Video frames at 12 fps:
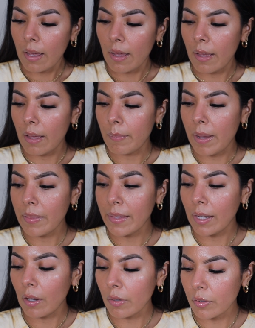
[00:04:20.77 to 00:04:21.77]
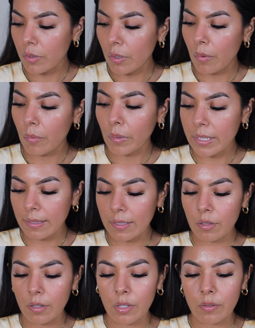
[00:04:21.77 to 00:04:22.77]
Um, and then I also recently
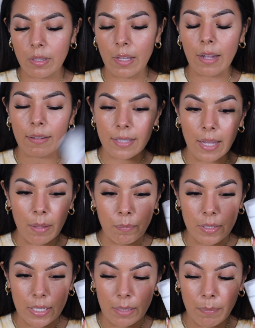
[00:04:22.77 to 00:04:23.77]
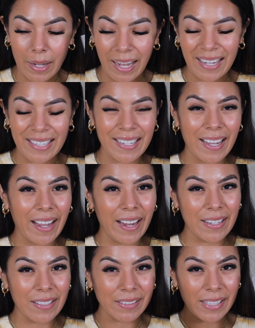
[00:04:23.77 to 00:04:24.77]
started using the Elta MD, but I
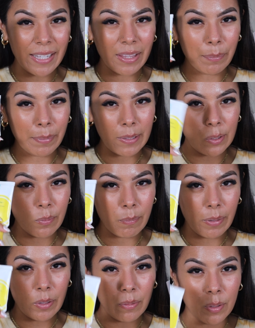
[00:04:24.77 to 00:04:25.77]
kind of like the Bliss one better.